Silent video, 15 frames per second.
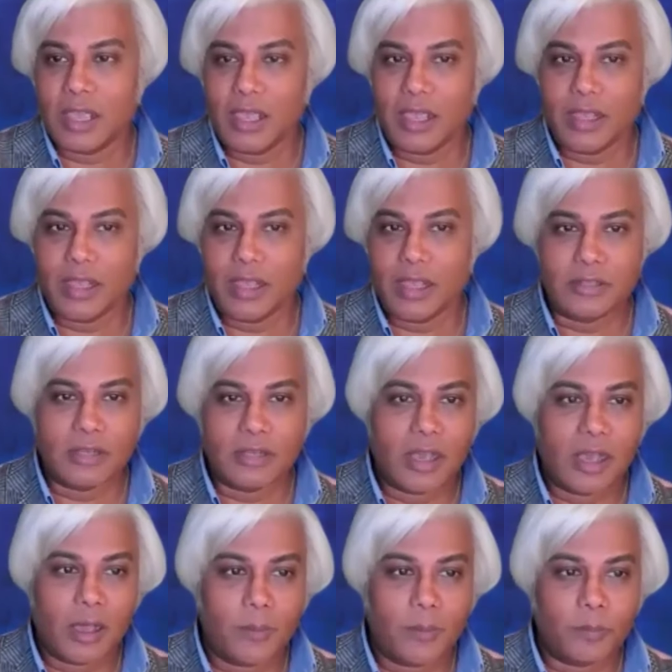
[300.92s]
and
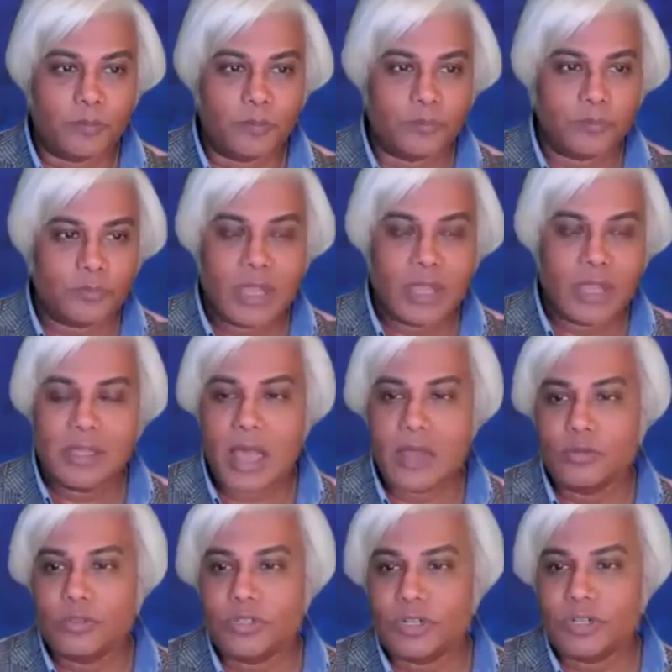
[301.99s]

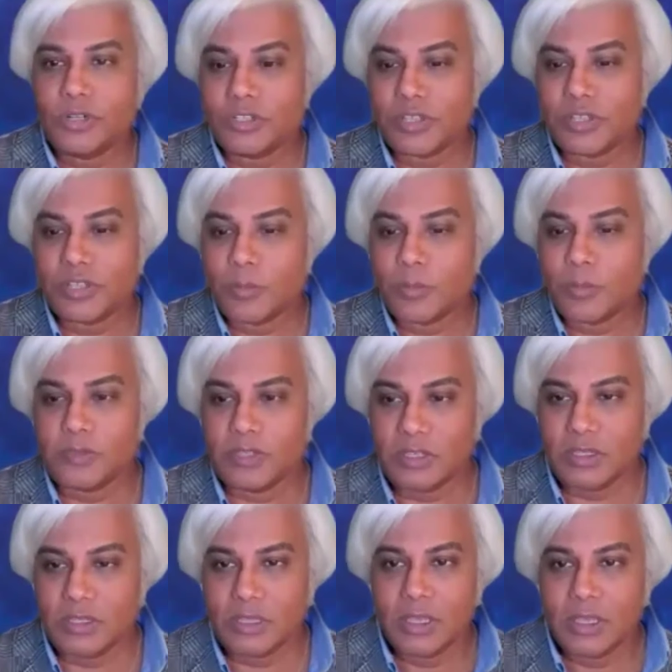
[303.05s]
counter some of
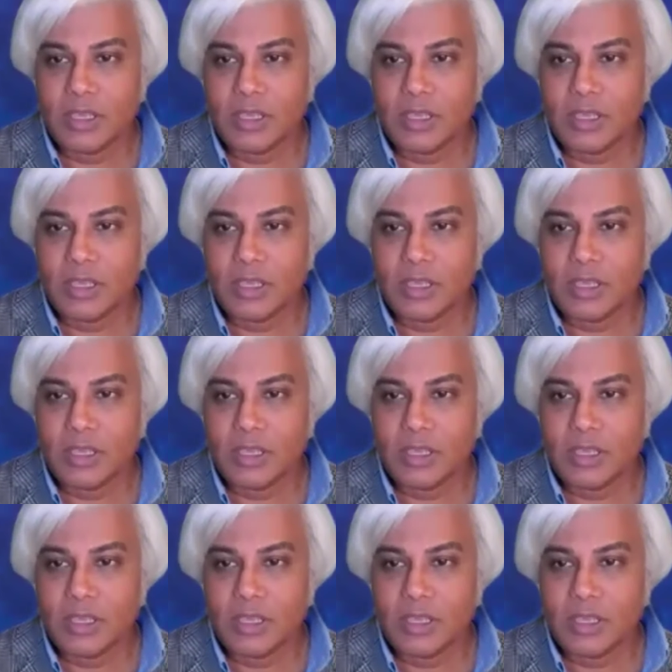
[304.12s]
the